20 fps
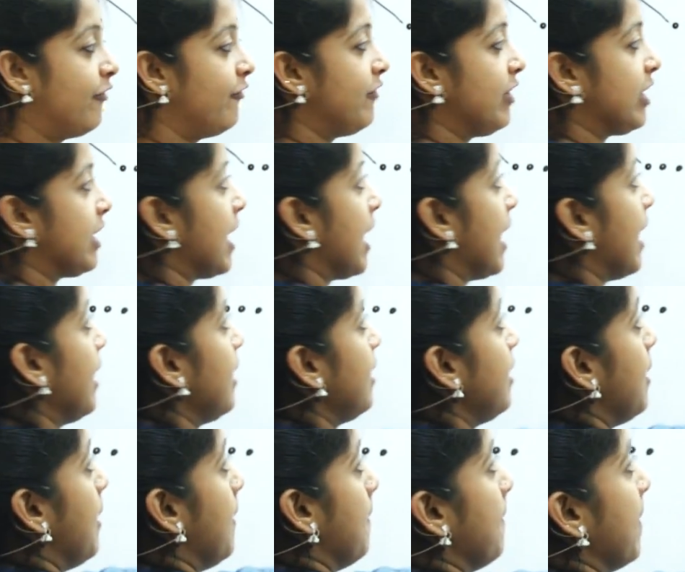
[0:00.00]
We can
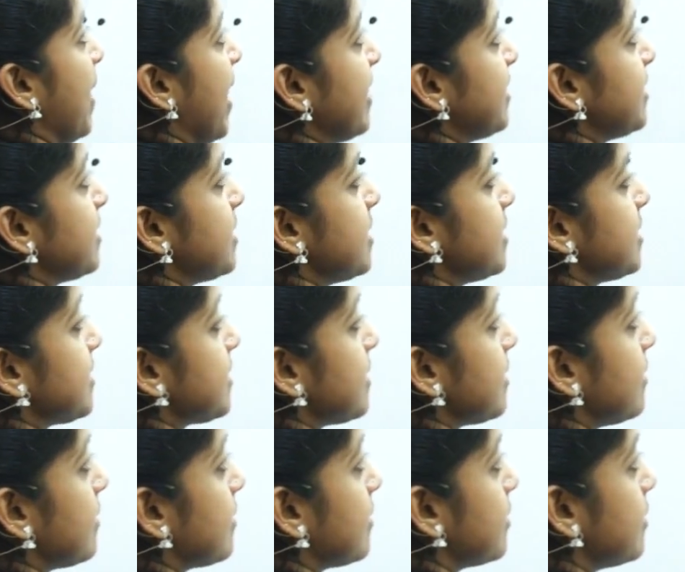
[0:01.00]
match these
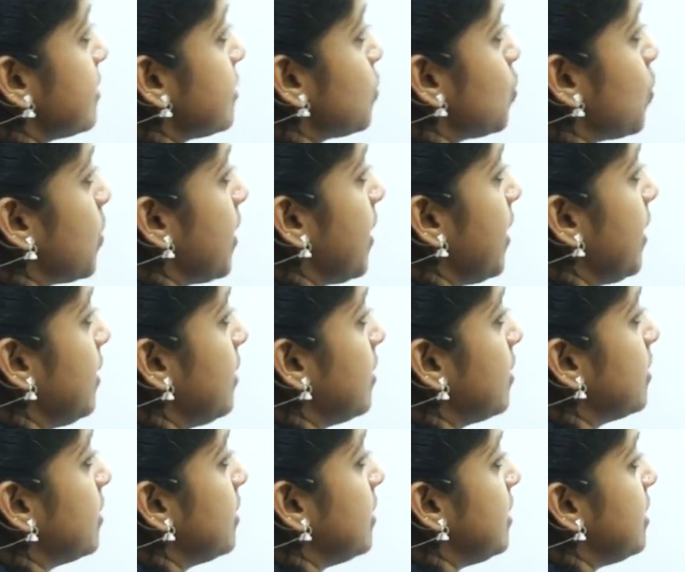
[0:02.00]
circles with
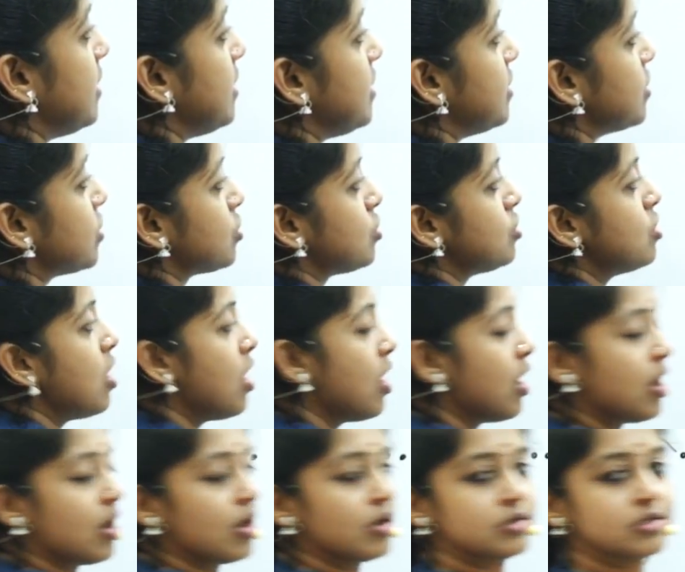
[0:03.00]
these
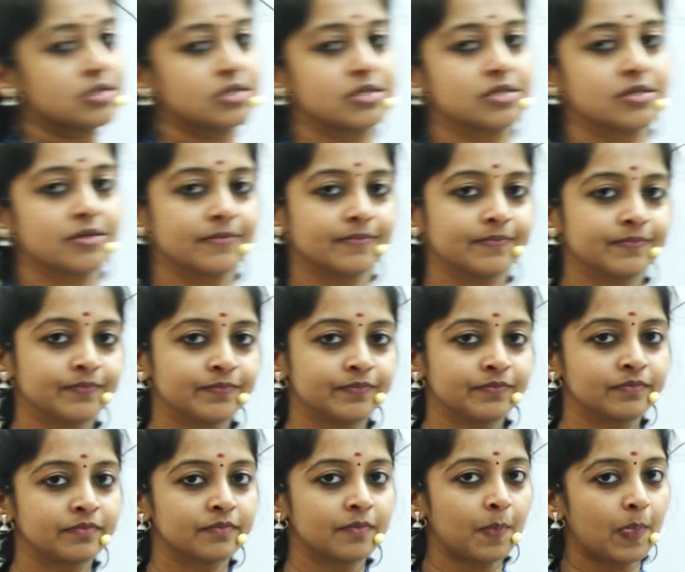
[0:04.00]
dots.
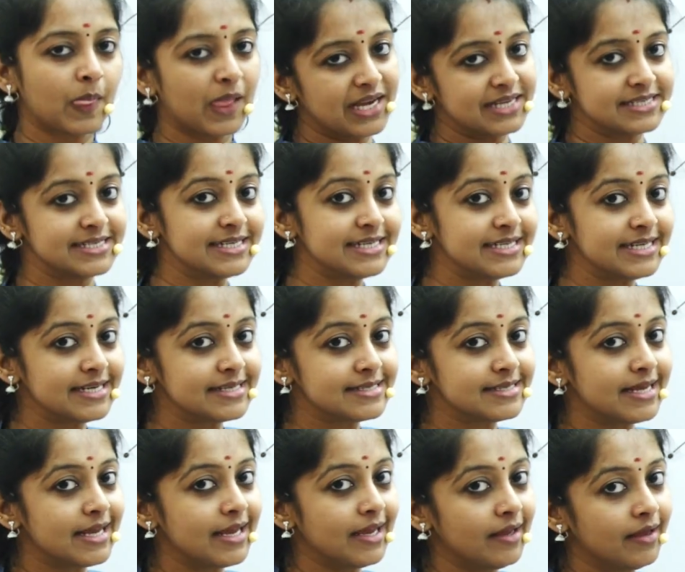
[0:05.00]
Is it
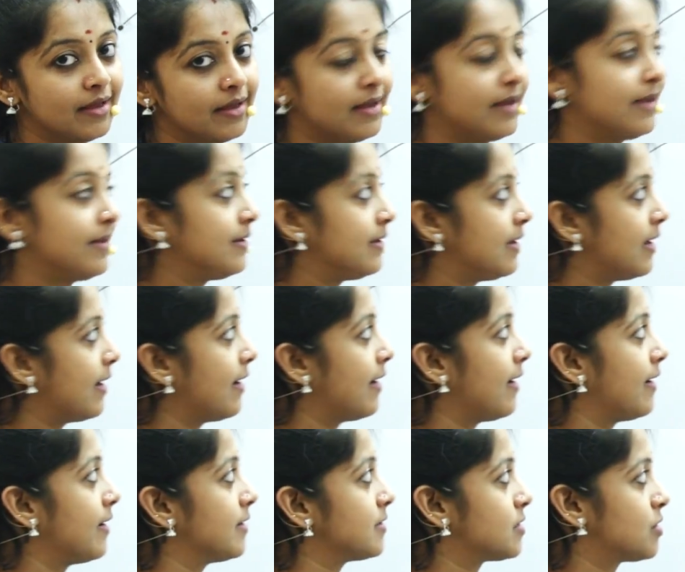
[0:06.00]
easy?
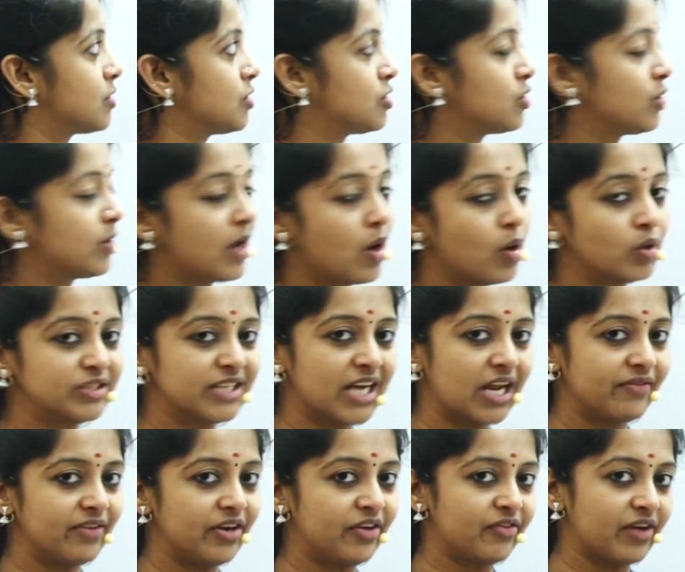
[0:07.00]
Yes. So now
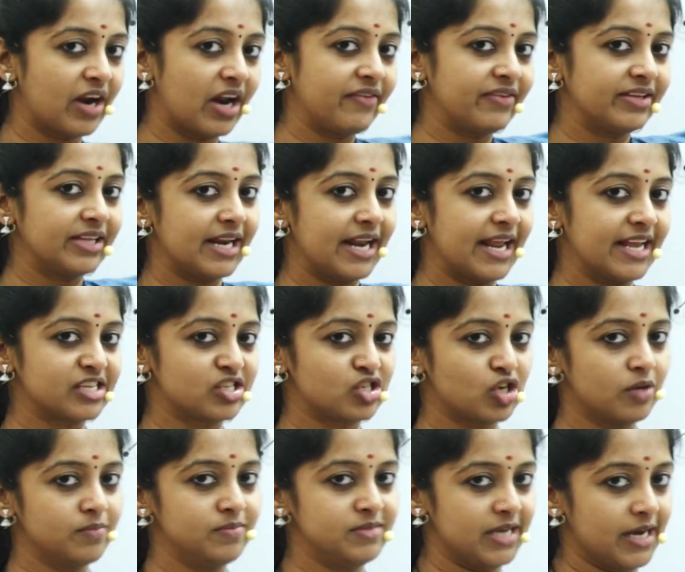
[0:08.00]
shall we try with the next
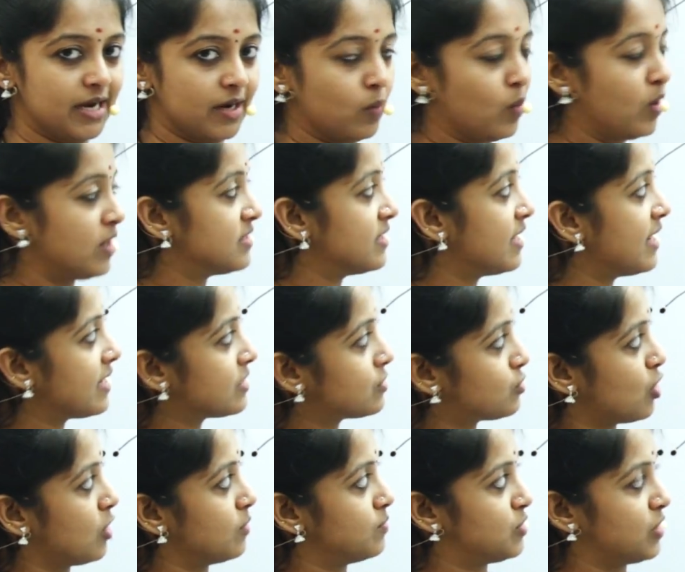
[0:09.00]
object? What is the
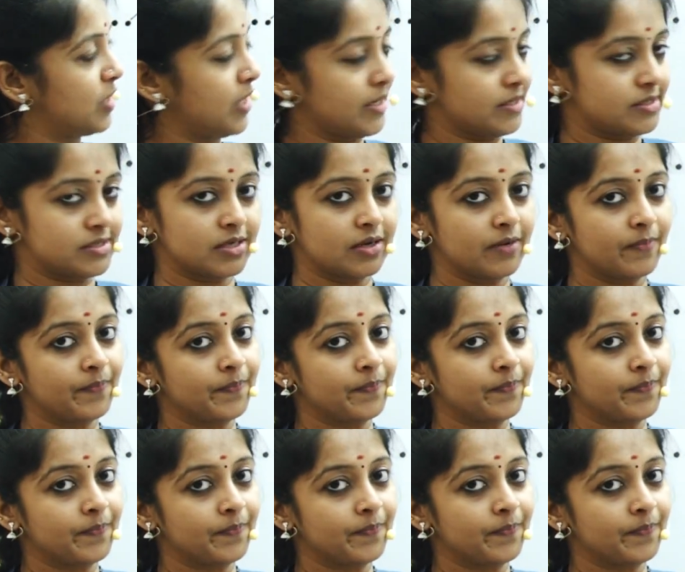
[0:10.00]
next object?